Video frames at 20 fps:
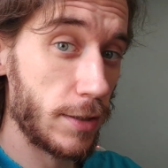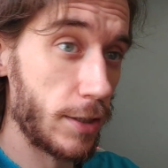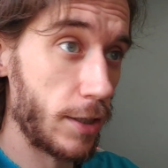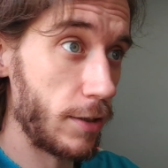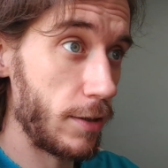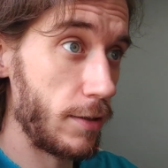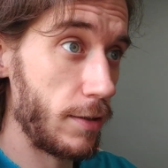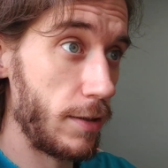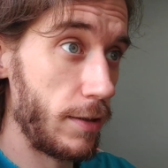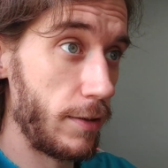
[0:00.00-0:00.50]

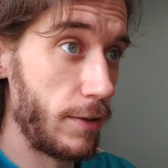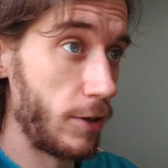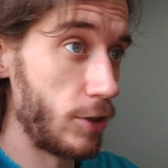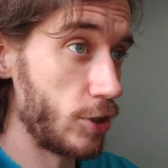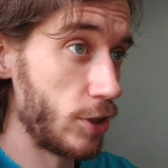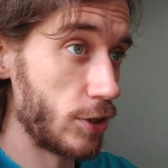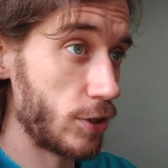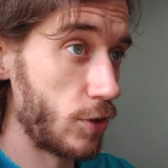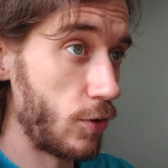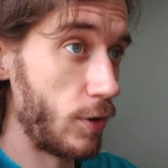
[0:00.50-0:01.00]
so they're
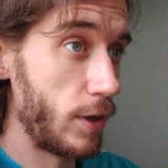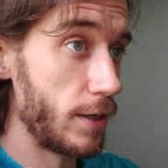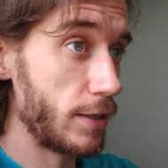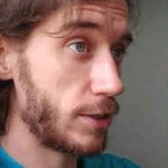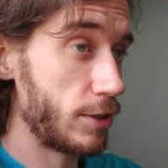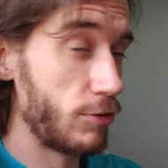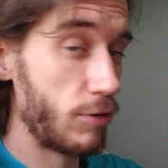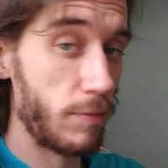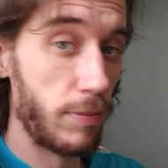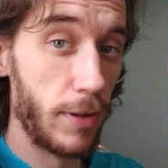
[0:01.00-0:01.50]
just
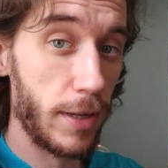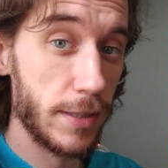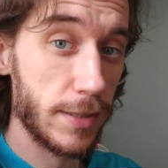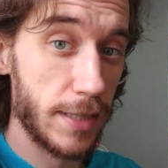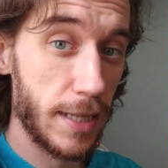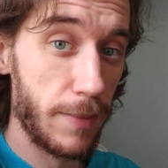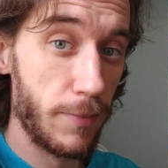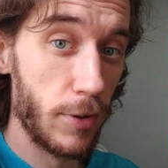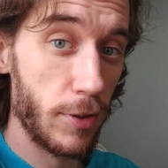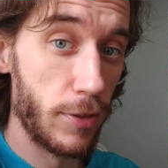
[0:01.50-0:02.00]
going to replace
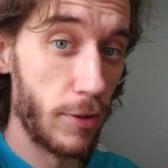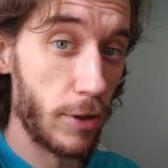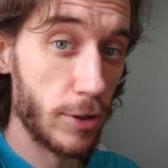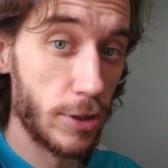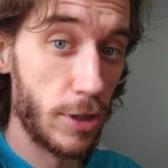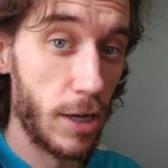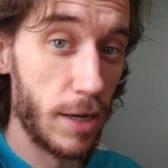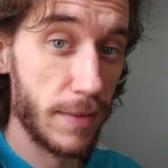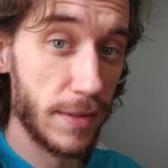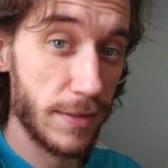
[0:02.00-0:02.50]
them with
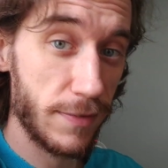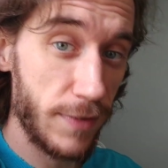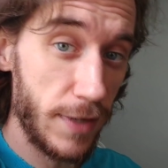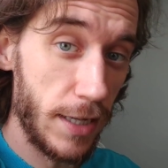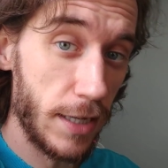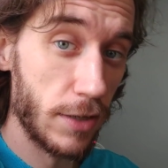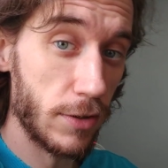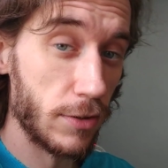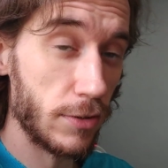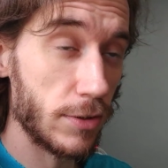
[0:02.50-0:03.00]
autonomous
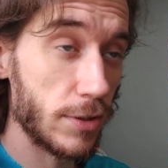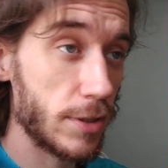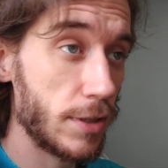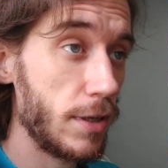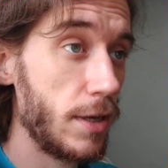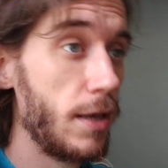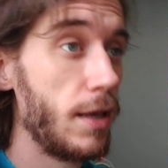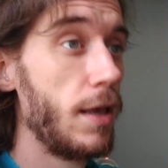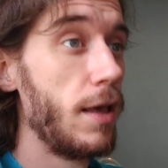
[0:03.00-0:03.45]
vehicles.